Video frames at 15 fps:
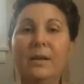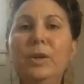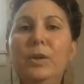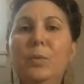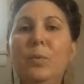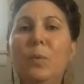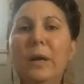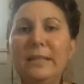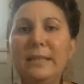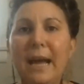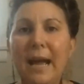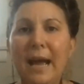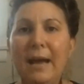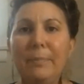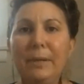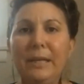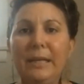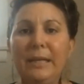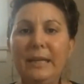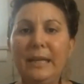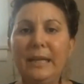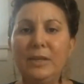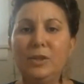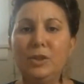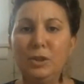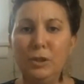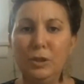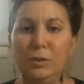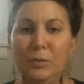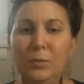What's happening is
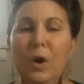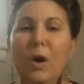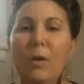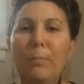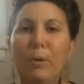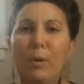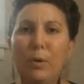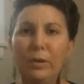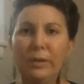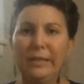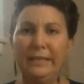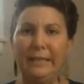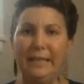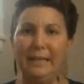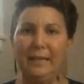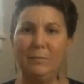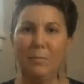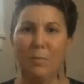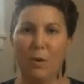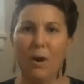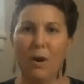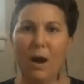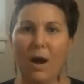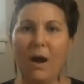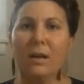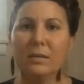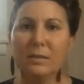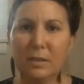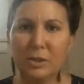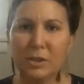you are pulling in more
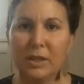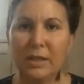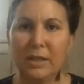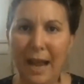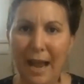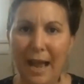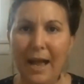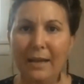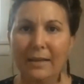oxygen at